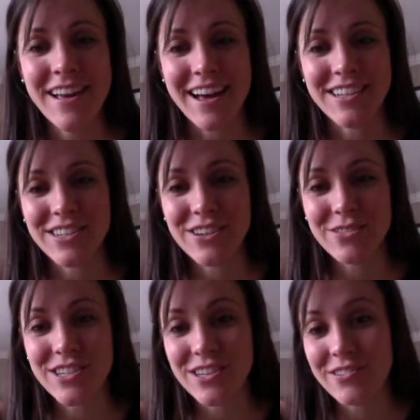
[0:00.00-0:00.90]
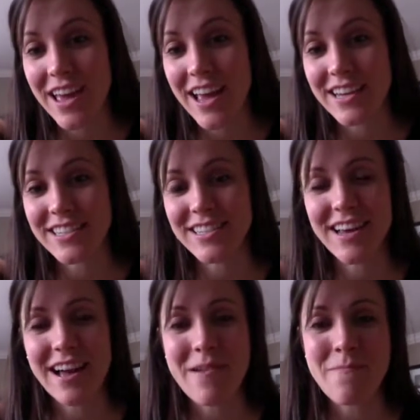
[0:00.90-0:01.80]
to toast to you, Kate,
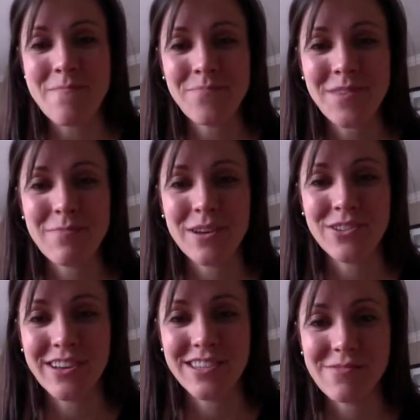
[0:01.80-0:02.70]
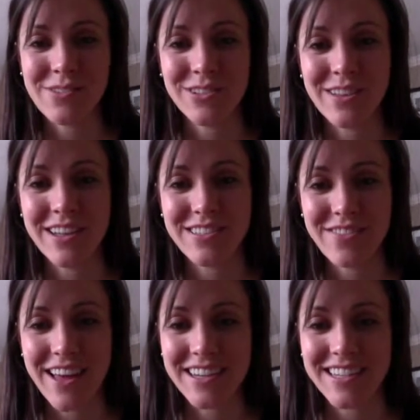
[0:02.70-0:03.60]
but trust that we'll do lots of
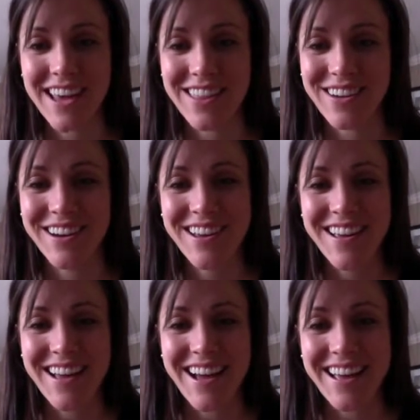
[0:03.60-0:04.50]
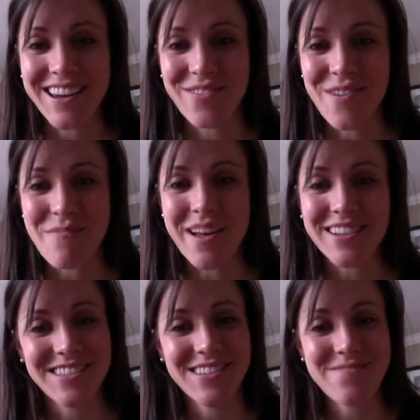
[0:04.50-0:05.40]
that together in a few
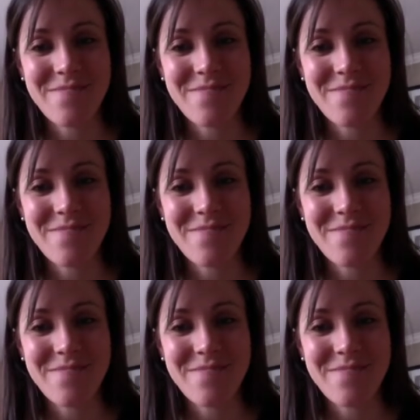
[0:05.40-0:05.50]
months.